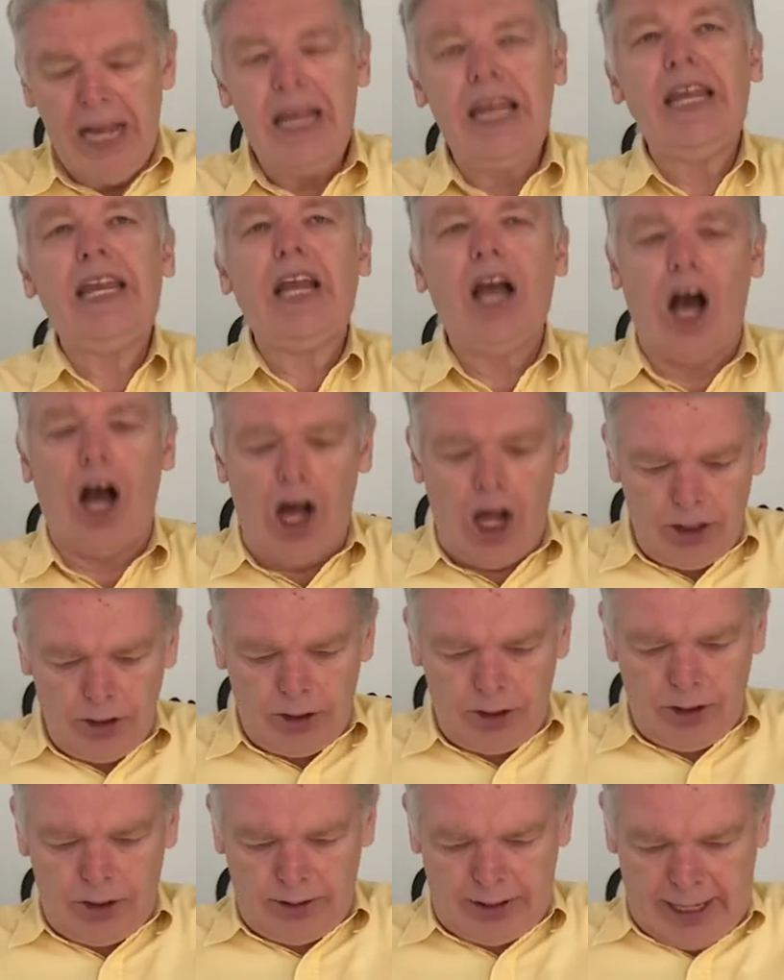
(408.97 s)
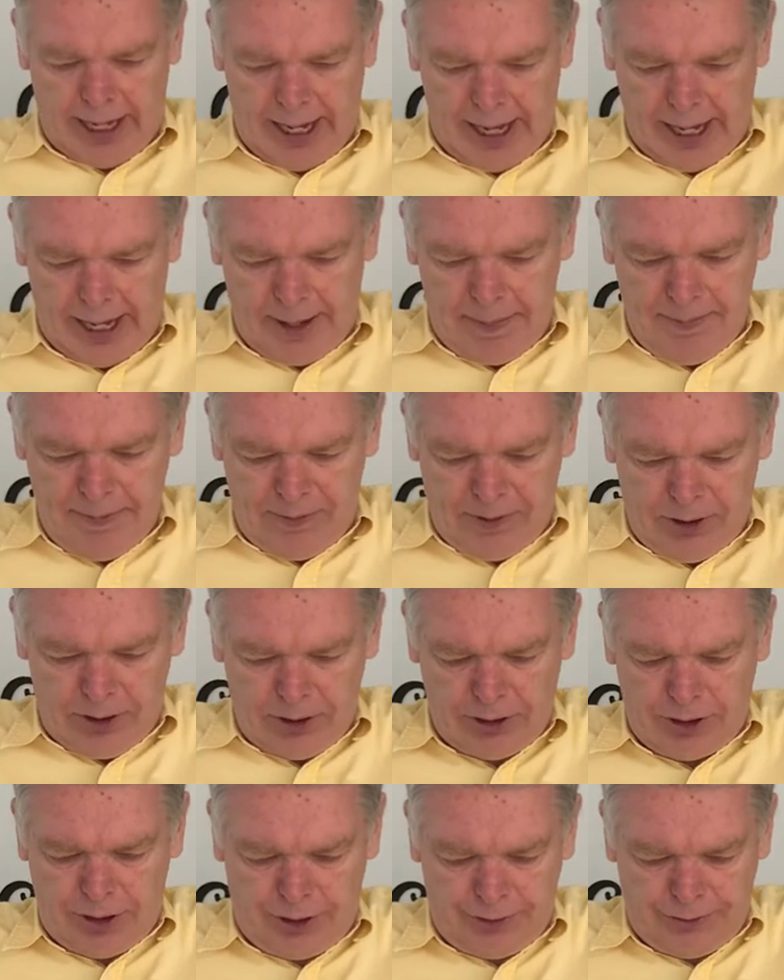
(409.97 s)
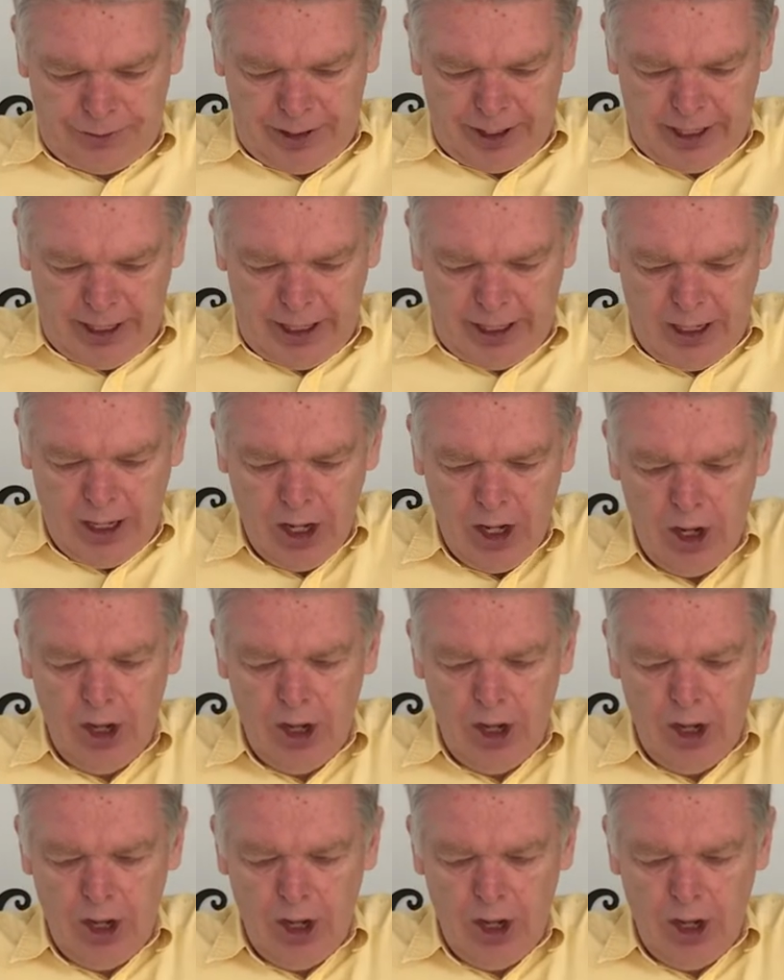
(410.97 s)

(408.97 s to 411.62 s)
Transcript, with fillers: He also came, verse 3,